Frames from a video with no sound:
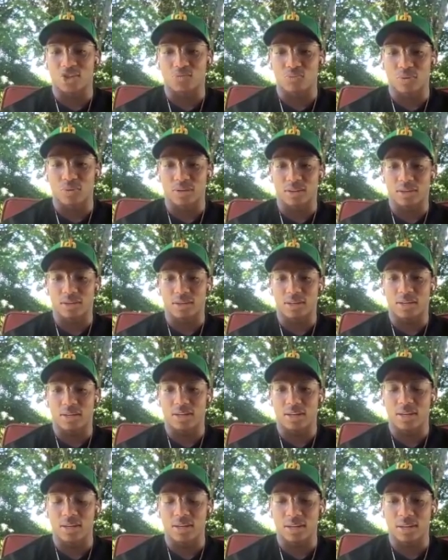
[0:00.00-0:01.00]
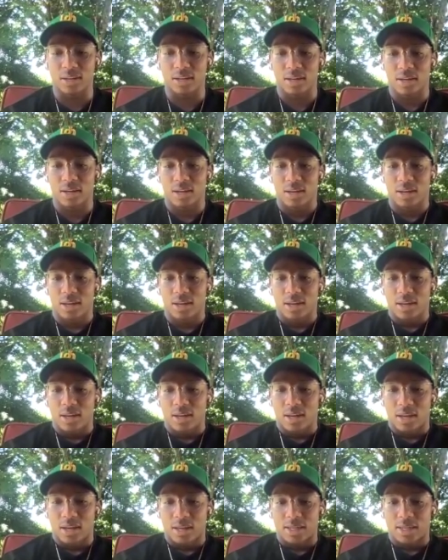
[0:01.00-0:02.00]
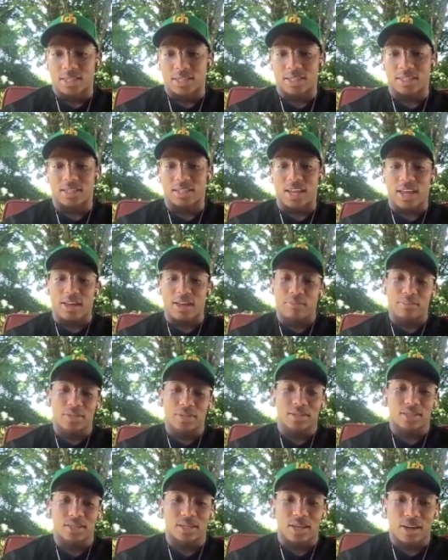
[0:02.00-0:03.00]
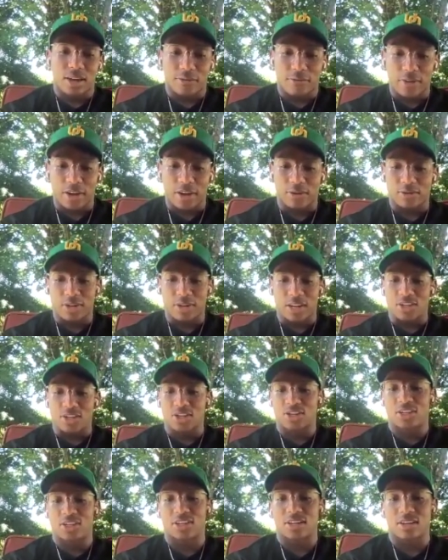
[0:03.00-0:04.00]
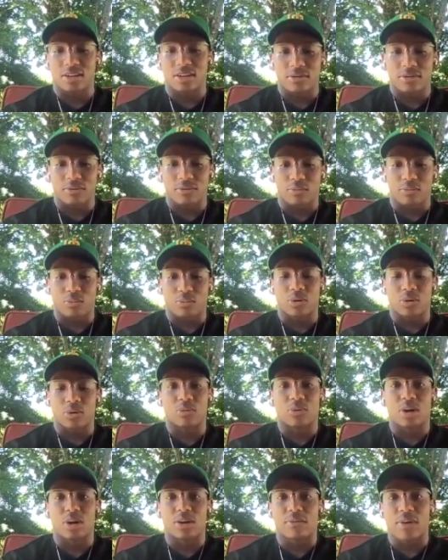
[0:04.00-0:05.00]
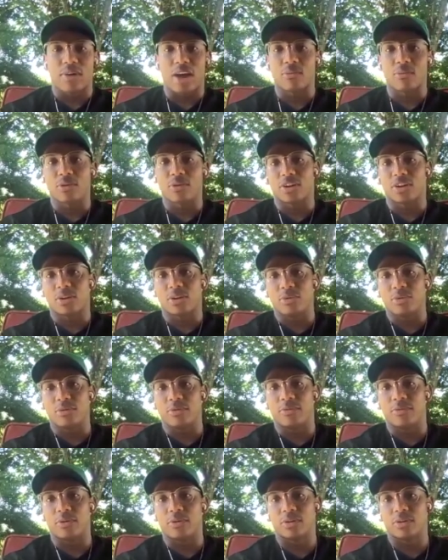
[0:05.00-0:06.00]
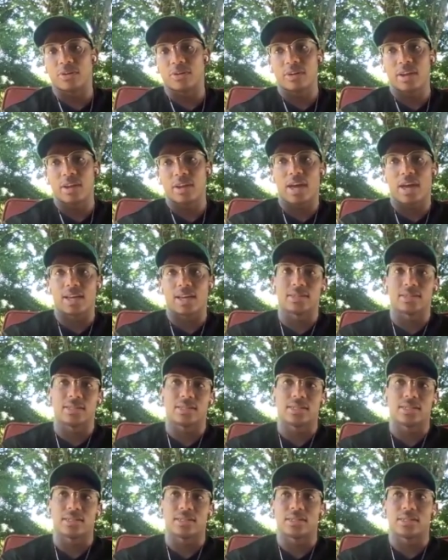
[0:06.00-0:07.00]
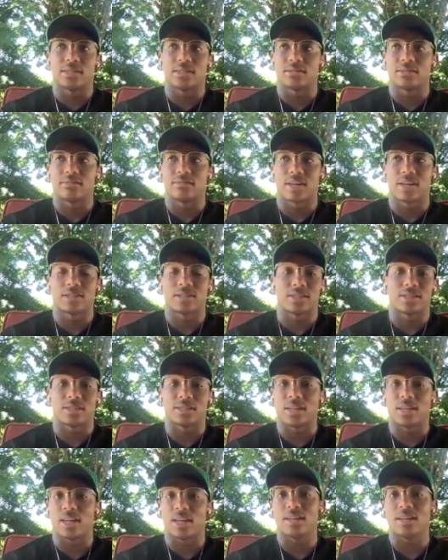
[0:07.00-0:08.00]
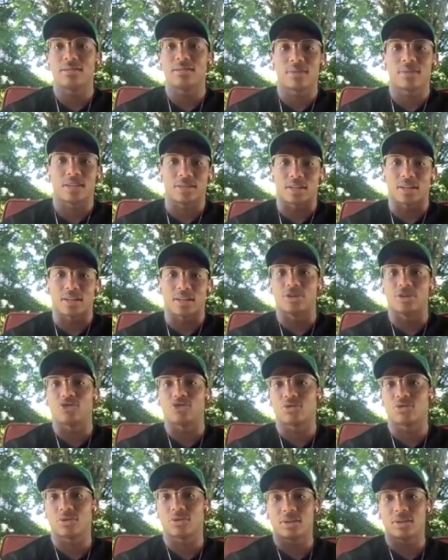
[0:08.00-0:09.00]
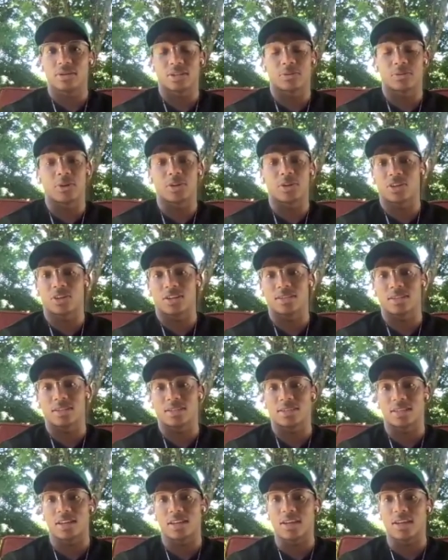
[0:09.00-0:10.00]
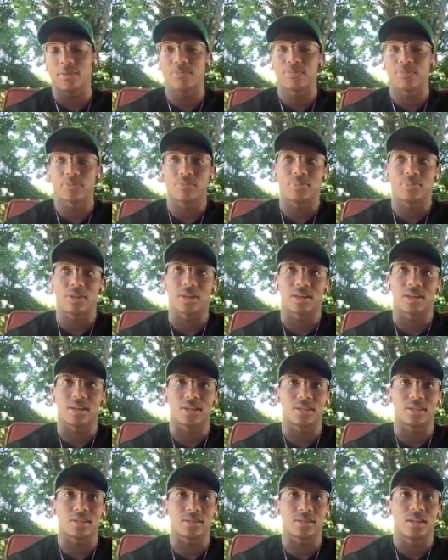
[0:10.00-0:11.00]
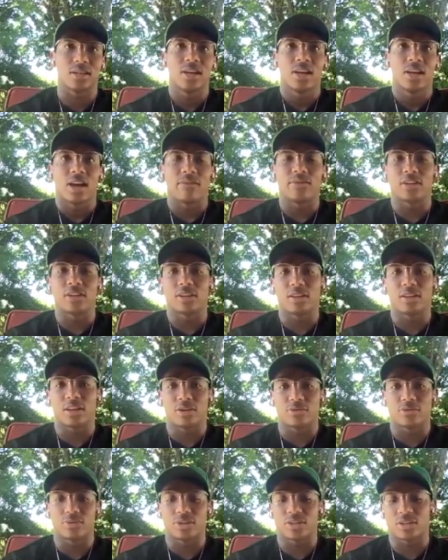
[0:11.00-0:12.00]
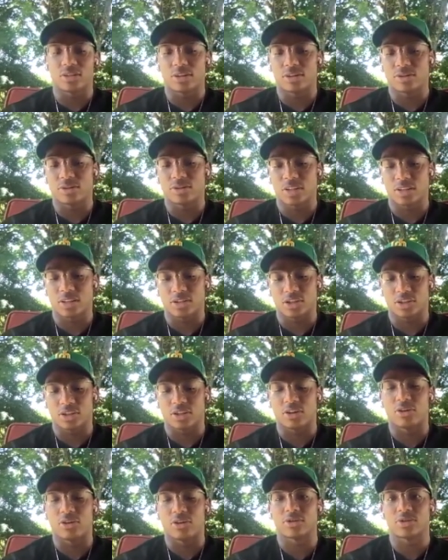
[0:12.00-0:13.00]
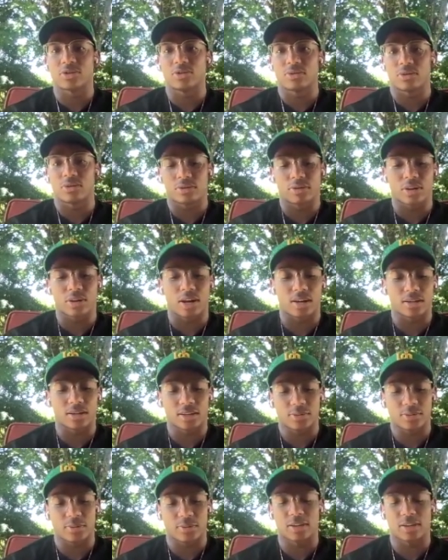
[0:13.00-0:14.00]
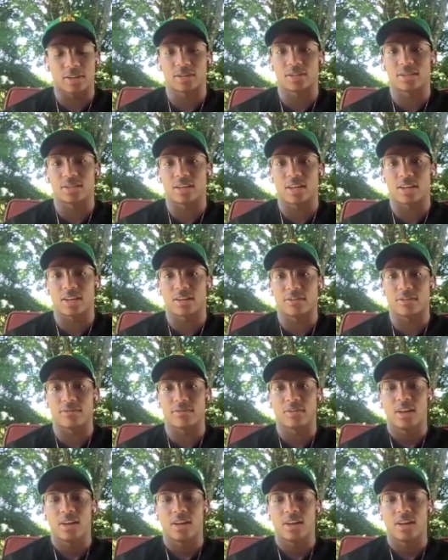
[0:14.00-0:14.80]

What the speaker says: really steps a foundation of how we're going to move forward as a state, as a country, especially as a state, because I've done a lot of research and just the historical context behind the state of